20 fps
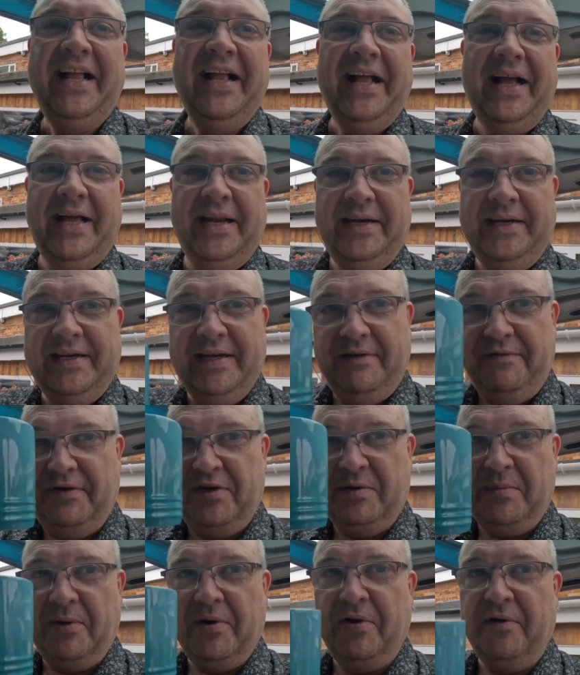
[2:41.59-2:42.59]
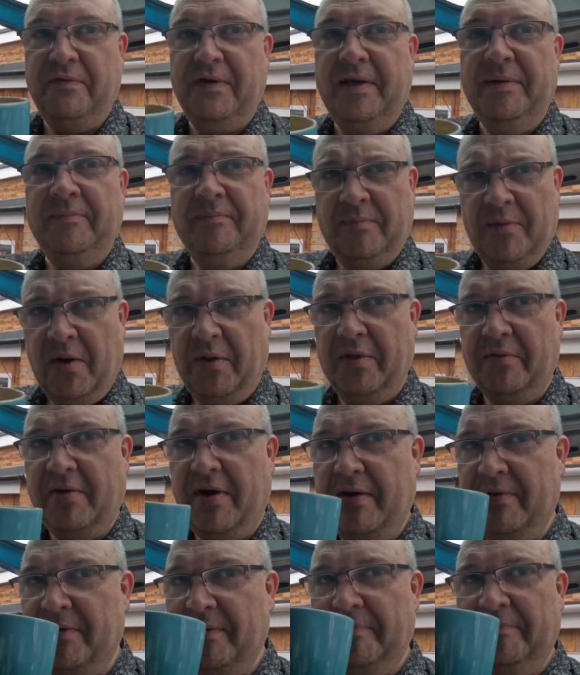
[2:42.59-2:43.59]
And finish my coffee on the
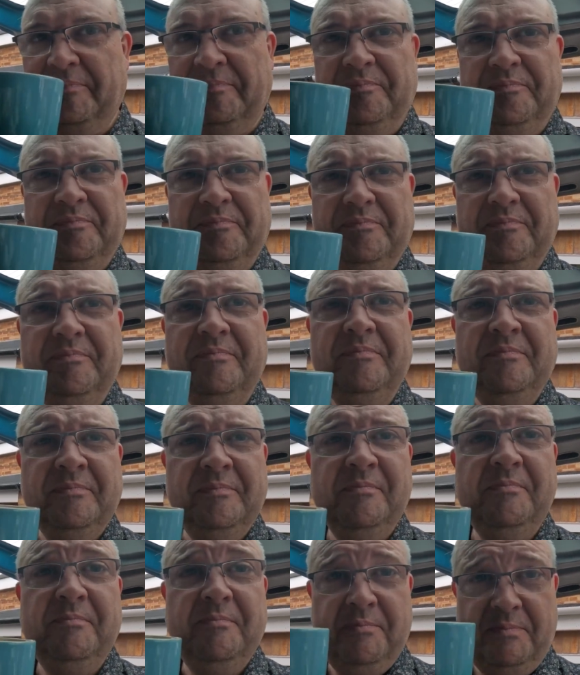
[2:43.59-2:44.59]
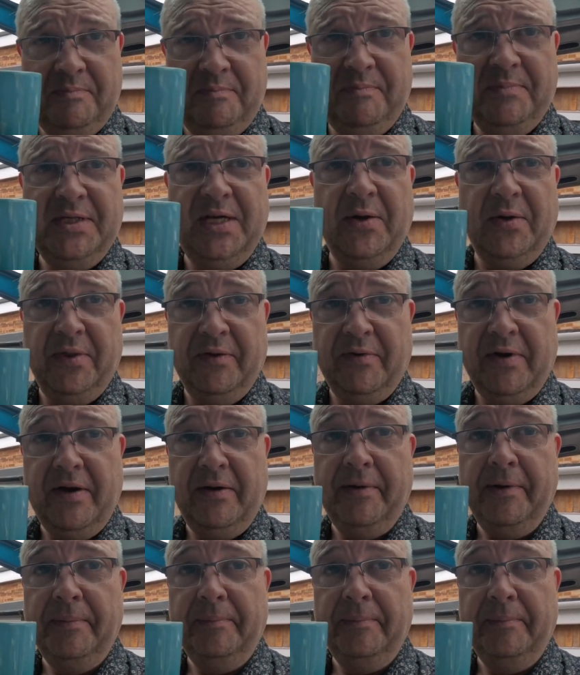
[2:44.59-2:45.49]
road. See you on the road.